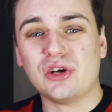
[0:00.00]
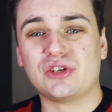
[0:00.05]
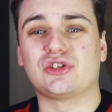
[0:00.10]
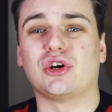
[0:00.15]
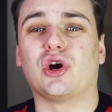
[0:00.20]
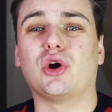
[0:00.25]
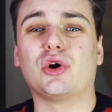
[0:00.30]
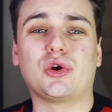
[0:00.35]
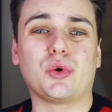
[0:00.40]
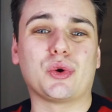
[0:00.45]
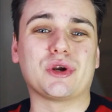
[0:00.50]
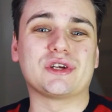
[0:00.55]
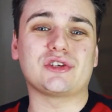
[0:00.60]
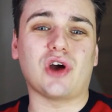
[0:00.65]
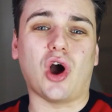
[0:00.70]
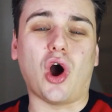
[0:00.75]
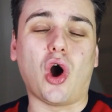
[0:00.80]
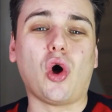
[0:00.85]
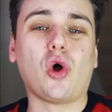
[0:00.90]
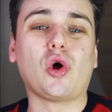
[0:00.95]
so
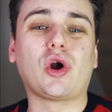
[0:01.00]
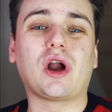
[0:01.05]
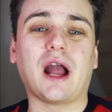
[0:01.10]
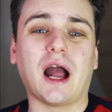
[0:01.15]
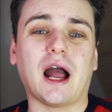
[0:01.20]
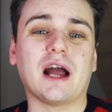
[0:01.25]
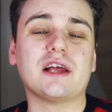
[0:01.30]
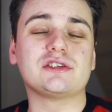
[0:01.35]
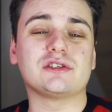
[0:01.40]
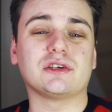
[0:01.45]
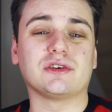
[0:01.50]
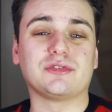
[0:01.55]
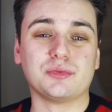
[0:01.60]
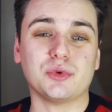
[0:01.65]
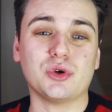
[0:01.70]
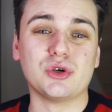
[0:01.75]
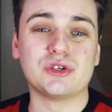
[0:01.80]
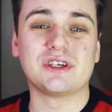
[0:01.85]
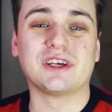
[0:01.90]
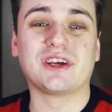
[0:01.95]
there's all kinds of
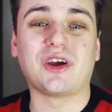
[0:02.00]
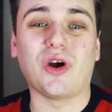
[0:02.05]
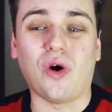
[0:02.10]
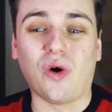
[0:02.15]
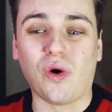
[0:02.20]
music